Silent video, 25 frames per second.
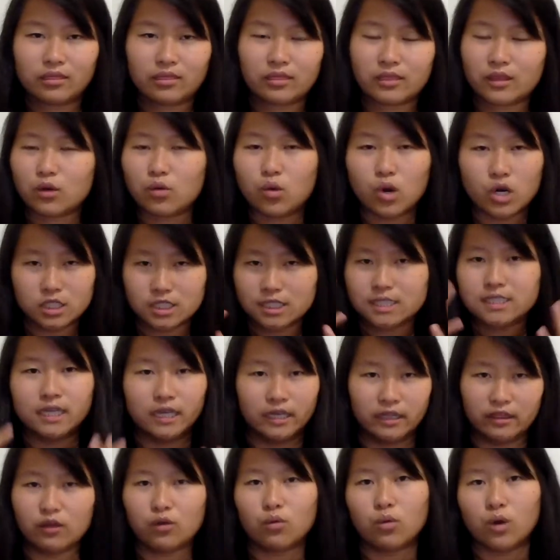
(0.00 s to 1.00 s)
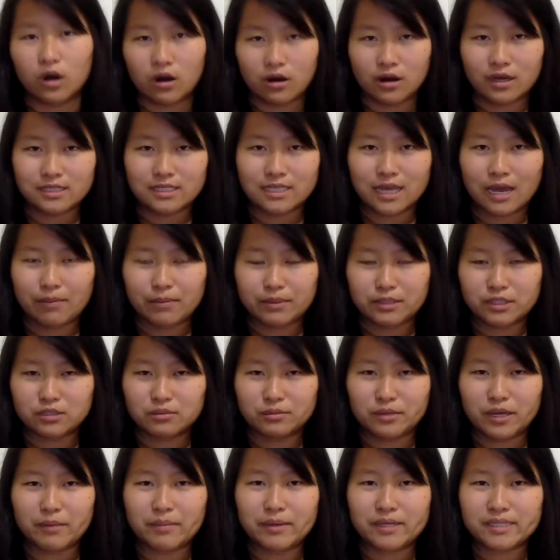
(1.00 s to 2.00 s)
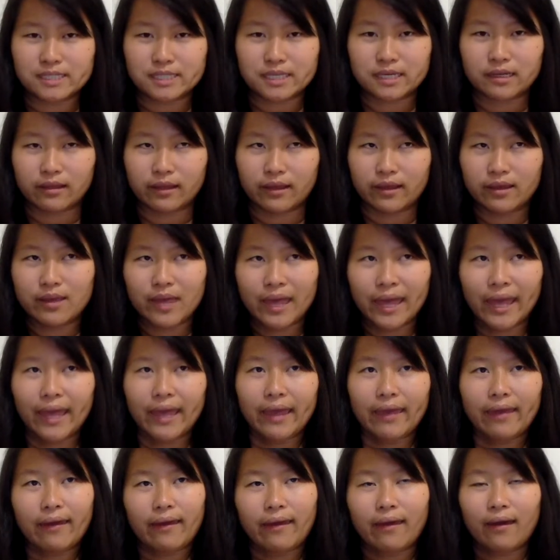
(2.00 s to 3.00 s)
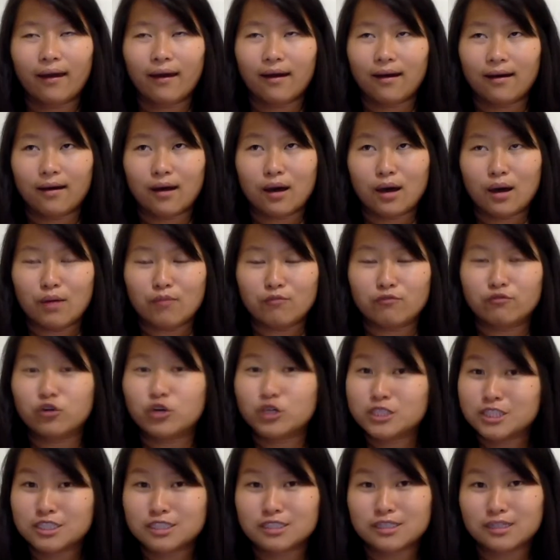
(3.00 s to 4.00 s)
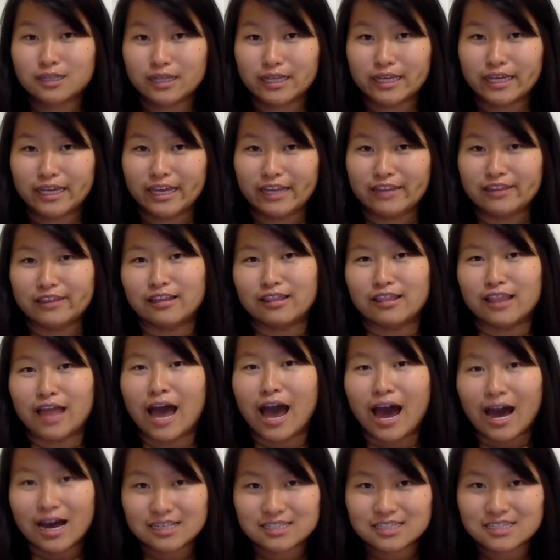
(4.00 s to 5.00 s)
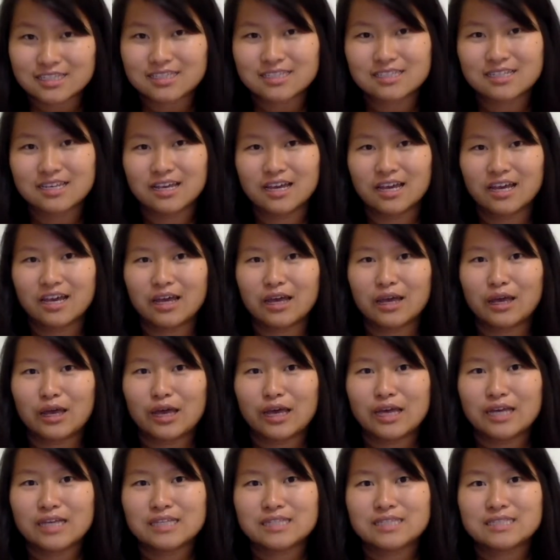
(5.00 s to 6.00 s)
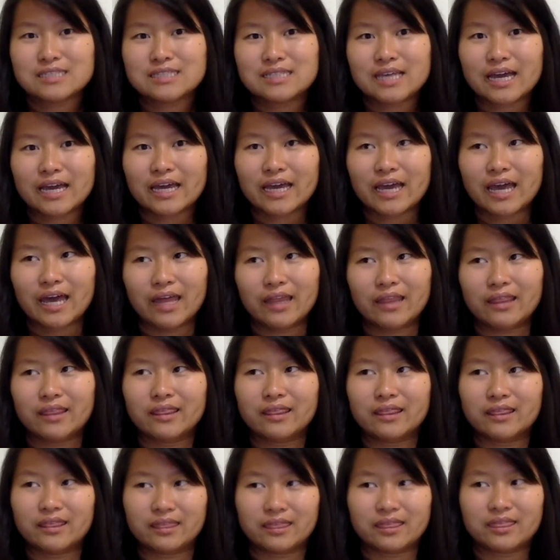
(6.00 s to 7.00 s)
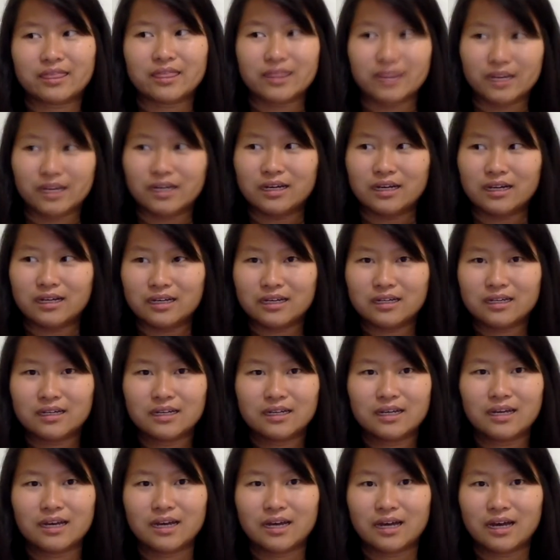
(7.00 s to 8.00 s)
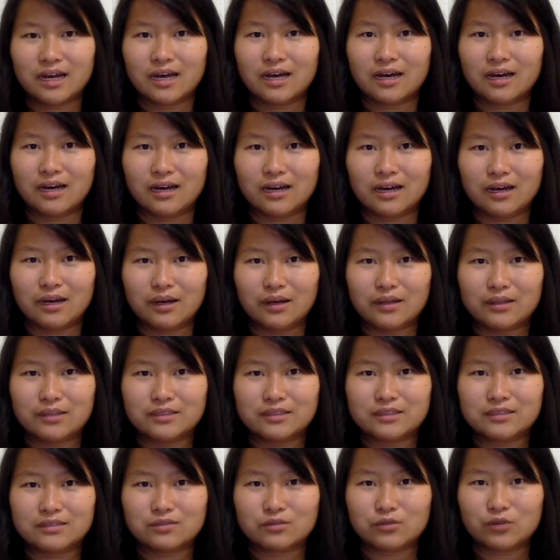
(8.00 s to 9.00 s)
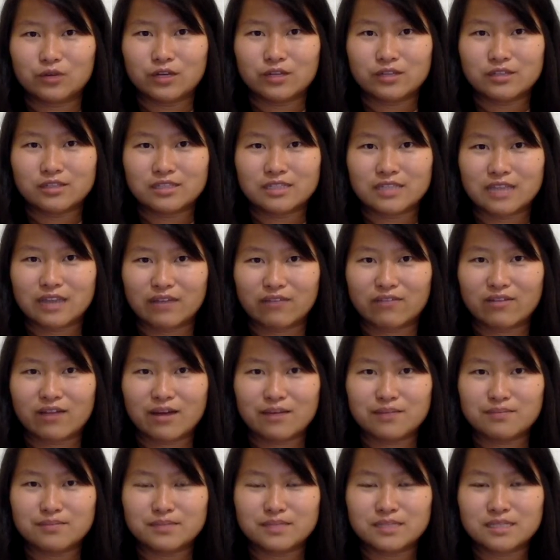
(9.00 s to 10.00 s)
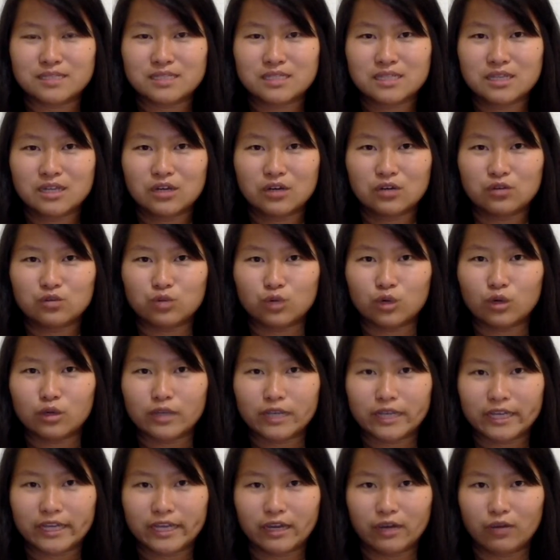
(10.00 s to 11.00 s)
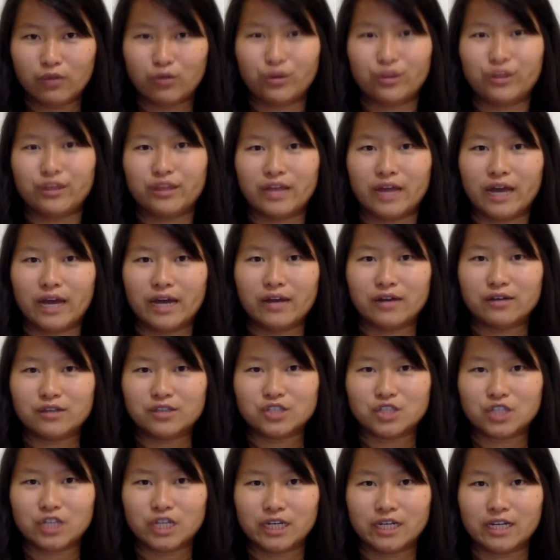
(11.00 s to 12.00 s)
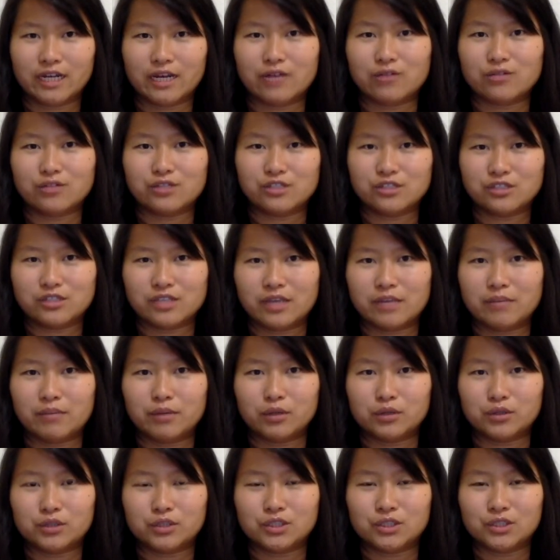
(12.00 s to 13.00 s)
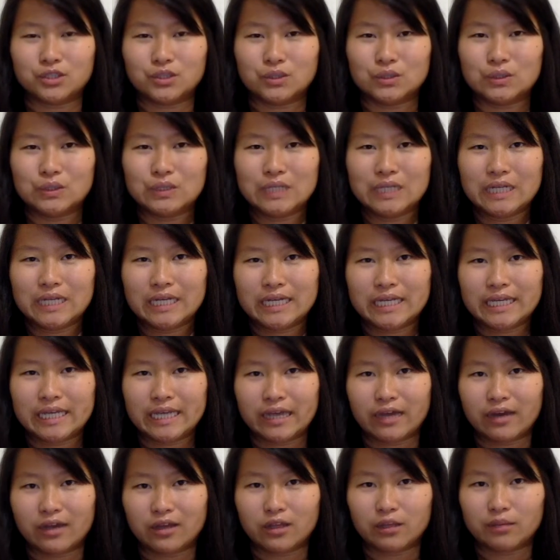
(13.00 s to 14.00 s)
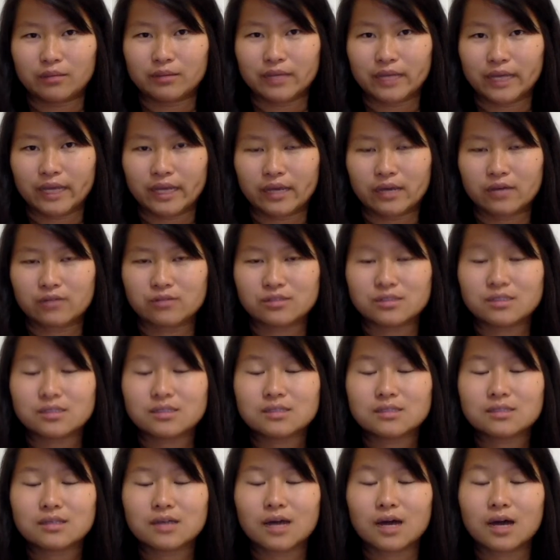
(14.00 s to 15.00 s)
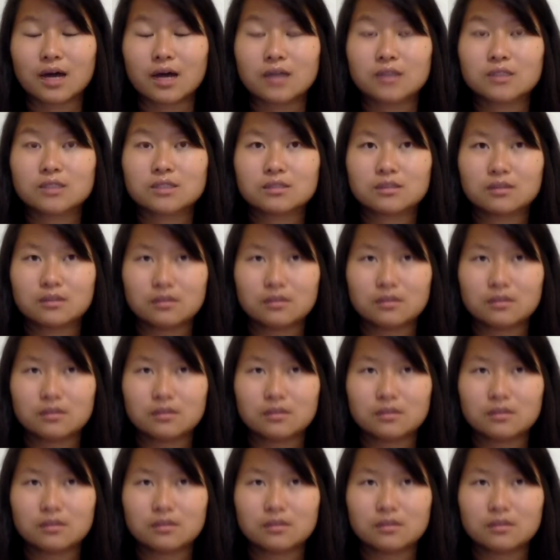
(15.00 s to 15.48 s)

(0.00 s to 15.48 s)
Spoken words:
the worst thing in the world has happened to me, basically. Fortunately, in the last second, the one of the staff comes rolling in with an aisle chair, and I was able to get on the plane. It was such